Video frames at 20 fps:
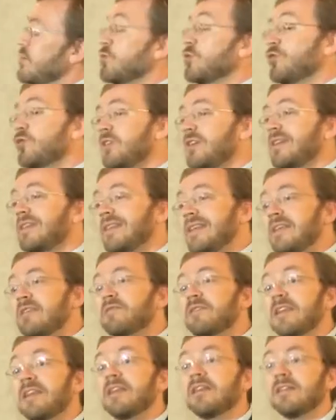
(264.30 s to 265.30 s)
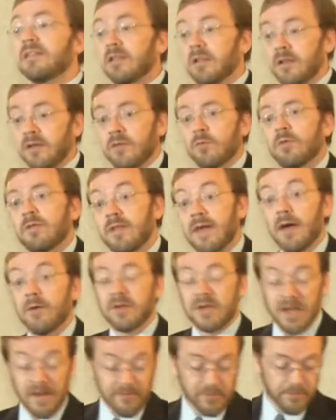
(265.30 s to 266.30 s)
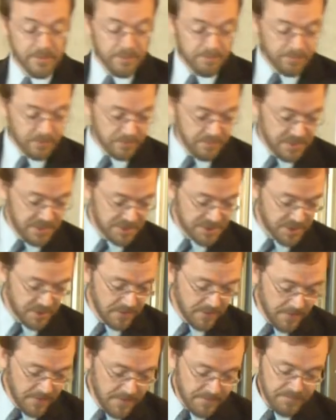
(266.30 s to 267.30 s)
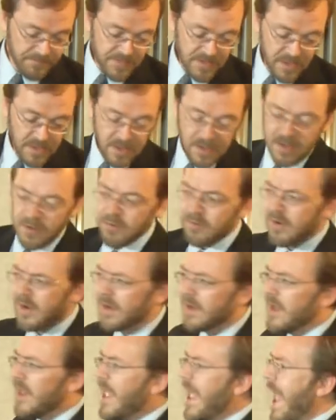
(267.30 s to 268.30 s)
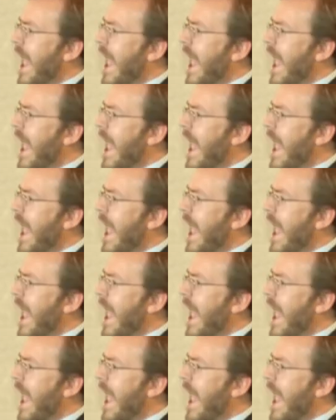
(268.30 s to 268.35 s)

You couldn't leave England without government permission, right?